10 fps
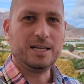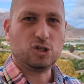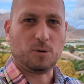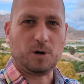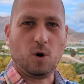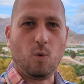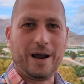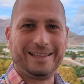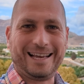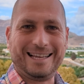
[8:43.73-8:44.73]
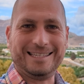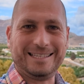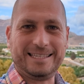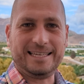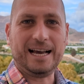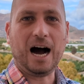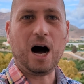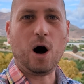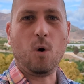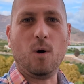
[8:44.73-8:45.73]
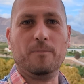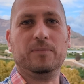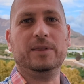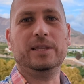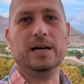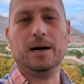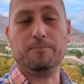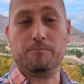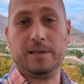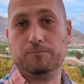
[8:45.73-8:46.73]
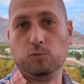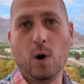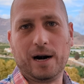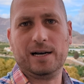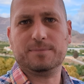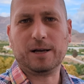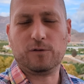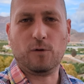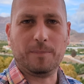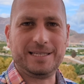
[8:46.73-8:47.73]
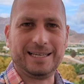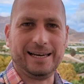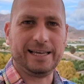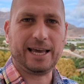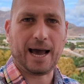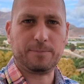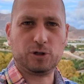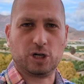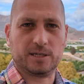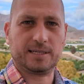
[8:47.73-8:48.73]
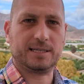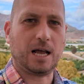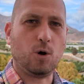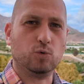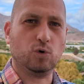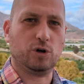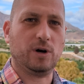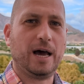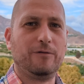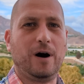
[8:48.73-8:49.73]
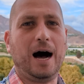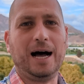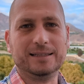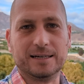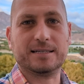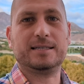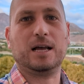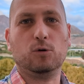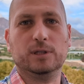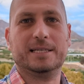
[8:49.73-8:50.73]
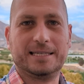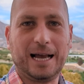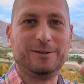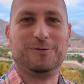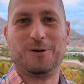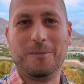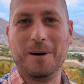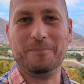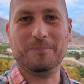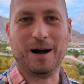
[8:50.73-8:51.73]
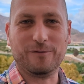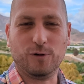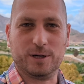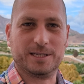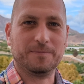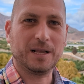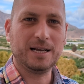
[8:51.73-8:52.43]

So I'm gonna wait and see how the wireless microphone basically captures sound when you have other sound aside from my voice.